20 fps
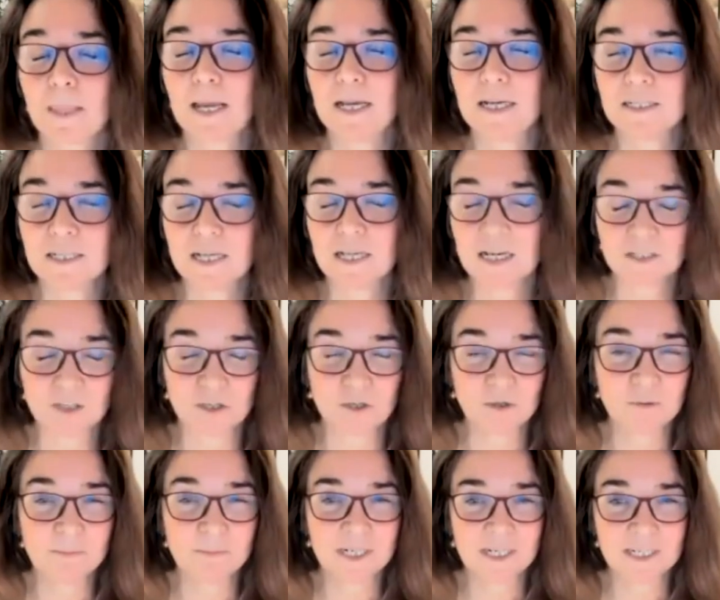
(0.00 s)
is as
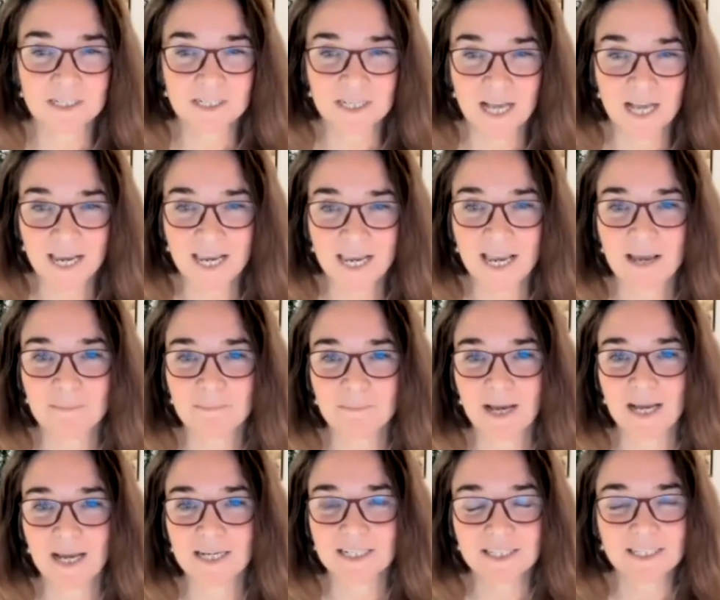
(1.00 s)
human as I am,
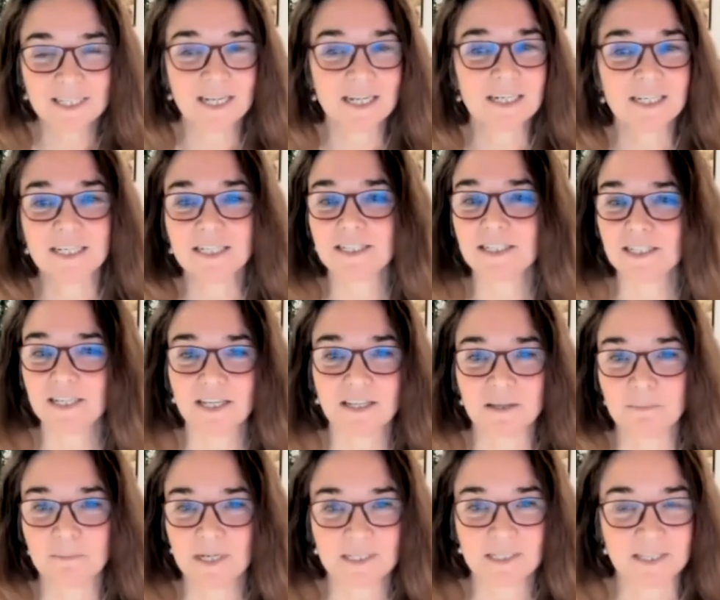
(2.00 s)
I suddenly see
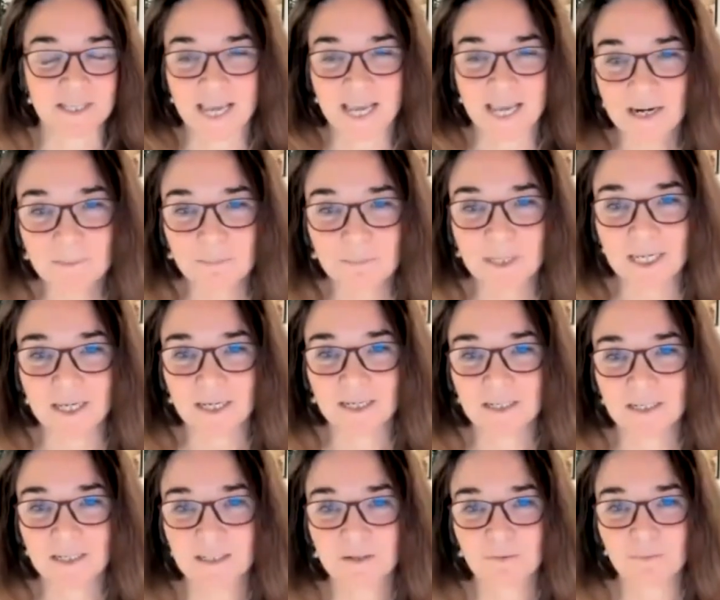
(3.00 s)
them as the enemy,
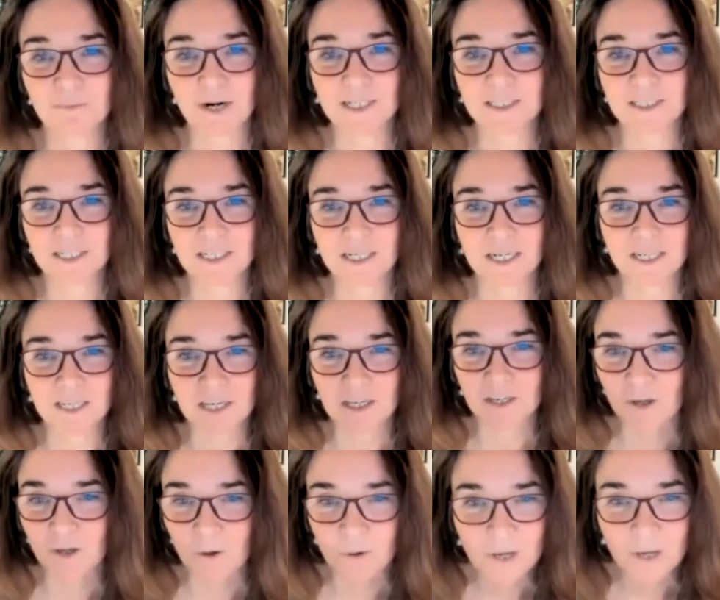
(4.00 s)
right? And it can
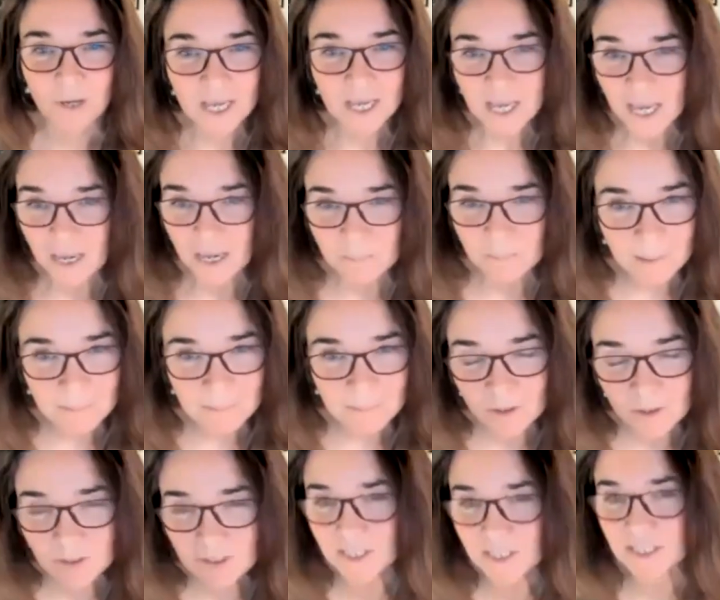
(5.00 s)
go in my
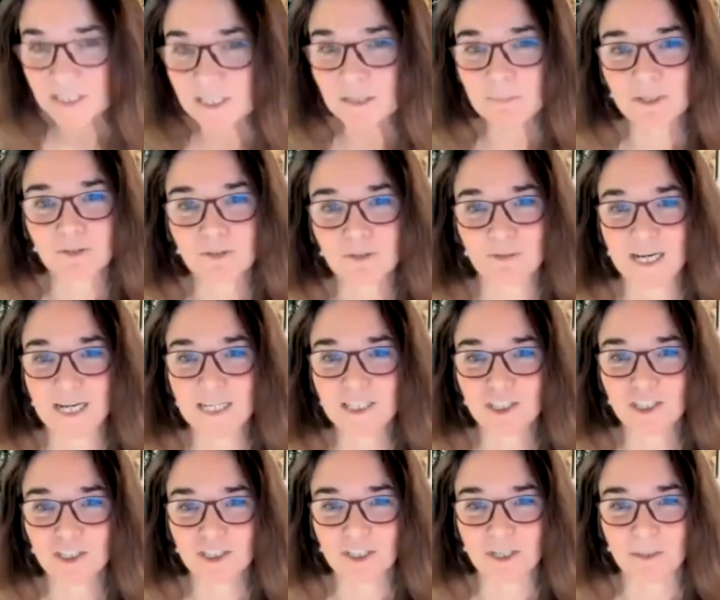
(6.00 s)
most intimate
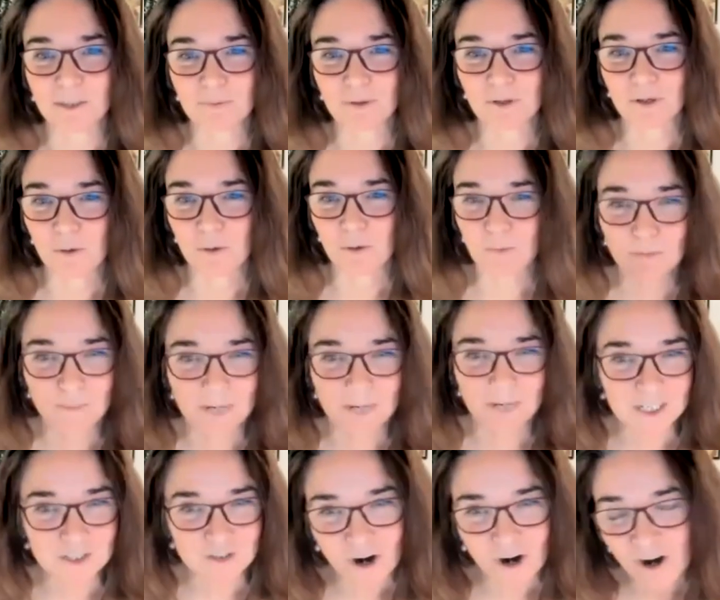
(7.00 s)
relationship, you know, with
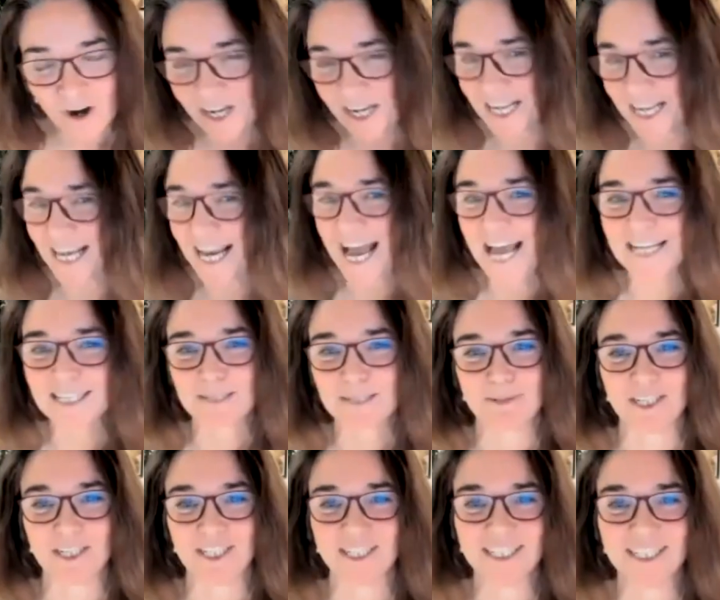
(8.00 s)
my darling
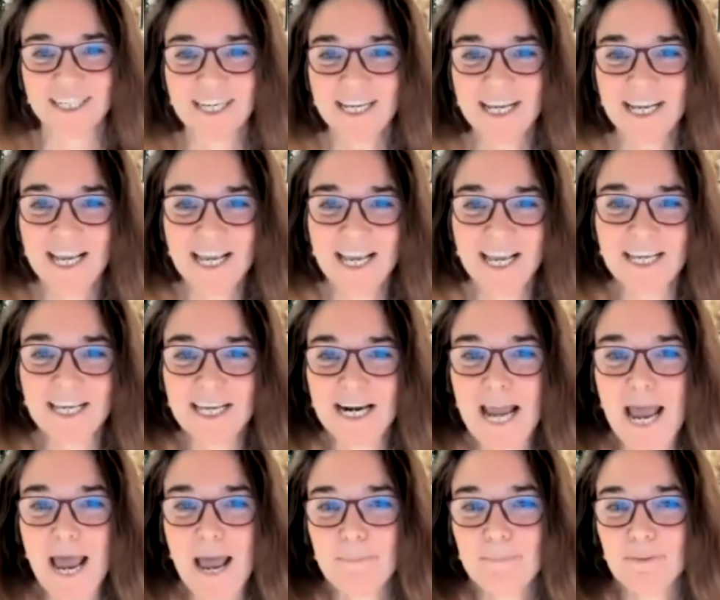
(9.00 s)
husband. It can
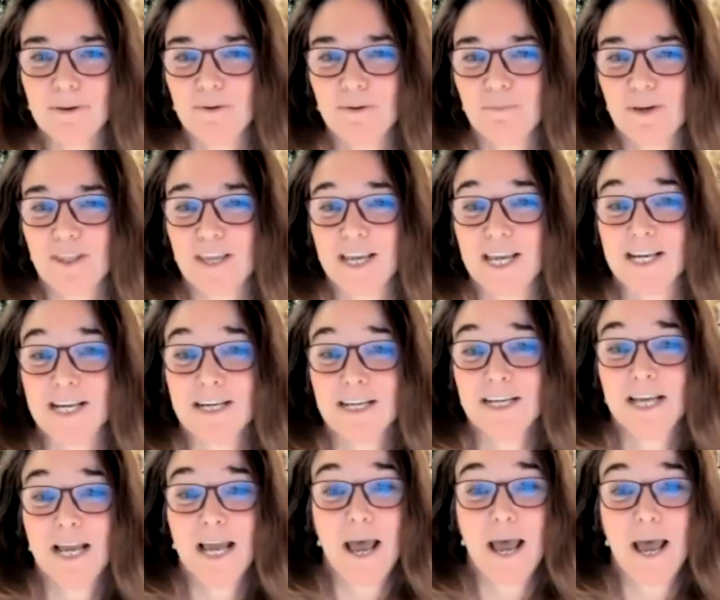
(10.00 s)
happen within
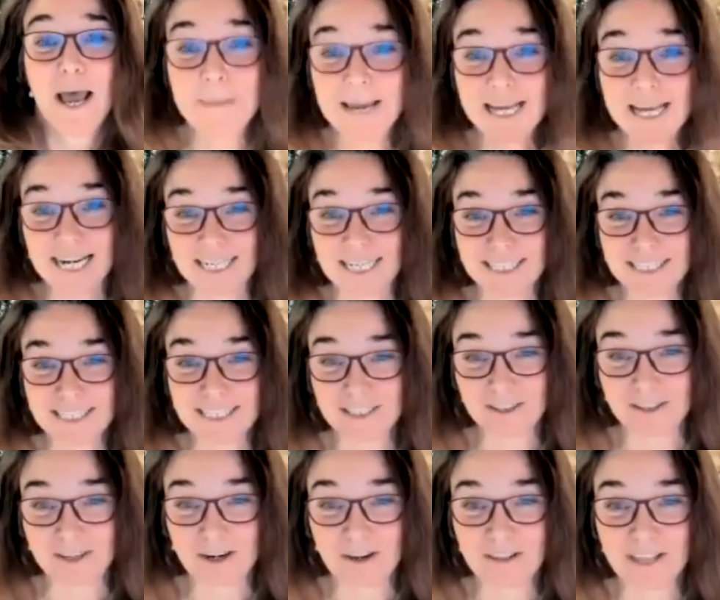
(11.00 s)
a minute,
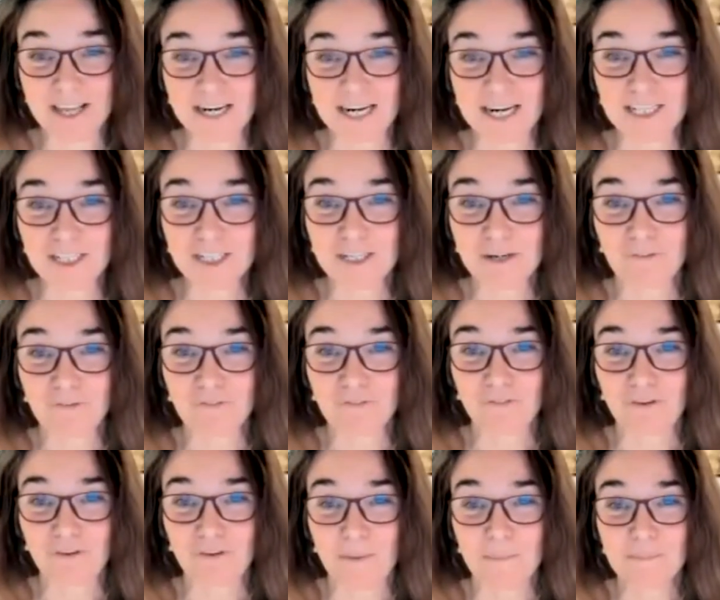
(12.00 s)
you know, that I shift
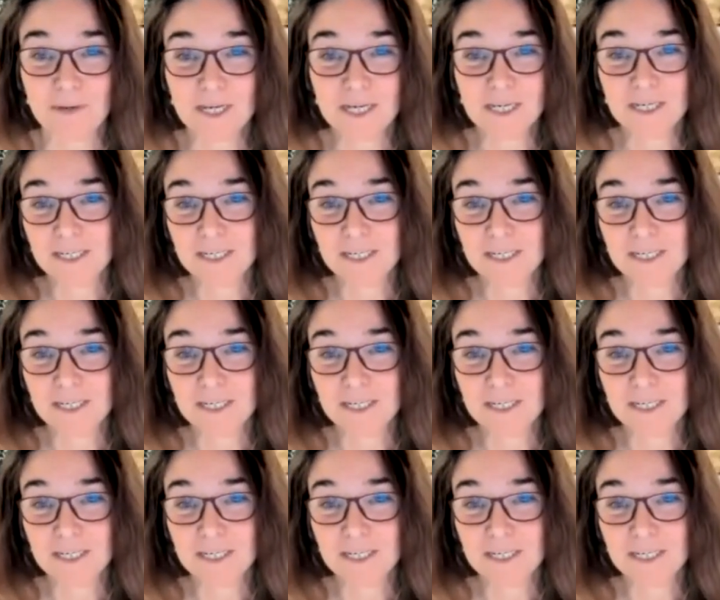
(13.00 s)
from